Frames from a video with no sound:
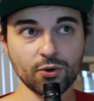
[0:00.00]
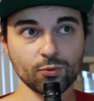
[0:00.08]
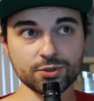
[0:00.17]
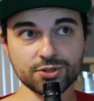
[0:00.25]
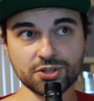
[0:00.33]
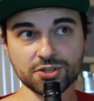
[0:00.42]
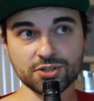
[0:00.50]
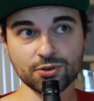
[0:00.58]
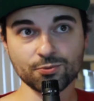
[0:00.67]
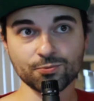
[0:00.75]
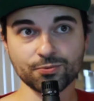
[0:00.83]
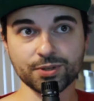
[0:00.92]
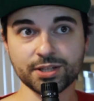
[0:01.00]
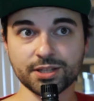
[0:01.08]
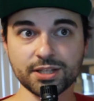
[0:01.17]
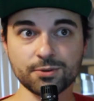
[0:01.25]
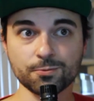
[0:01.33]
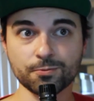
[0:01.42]
was just a
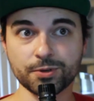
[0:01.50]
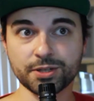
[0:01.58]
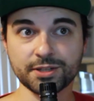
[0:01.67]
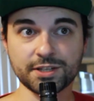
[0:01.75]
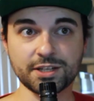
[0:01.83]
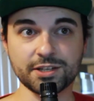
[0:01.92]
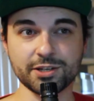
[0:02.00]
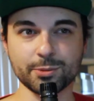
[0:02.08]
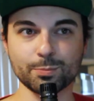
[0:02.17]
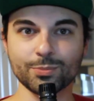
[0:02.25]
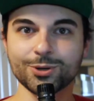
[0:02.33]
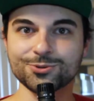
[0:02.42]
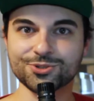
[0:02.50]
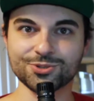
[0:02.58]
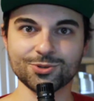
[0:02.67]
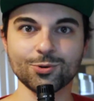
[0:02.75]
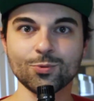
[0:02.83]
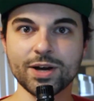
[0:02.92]
really, really
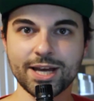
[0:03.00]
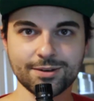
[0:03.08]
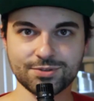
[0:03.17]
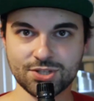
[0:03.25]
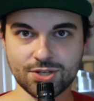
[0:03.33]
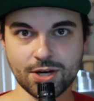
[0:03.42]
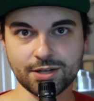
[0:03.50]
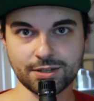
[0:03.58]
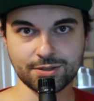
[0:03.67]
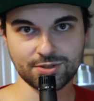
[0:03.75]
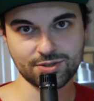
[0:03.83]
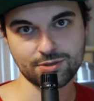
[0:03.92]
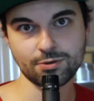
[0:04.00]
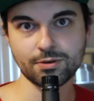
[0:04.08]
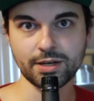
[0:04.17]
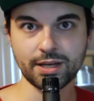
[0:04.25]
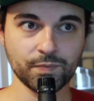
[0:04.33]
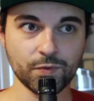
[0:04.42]
emotional way of starting the
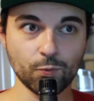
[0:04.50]
story.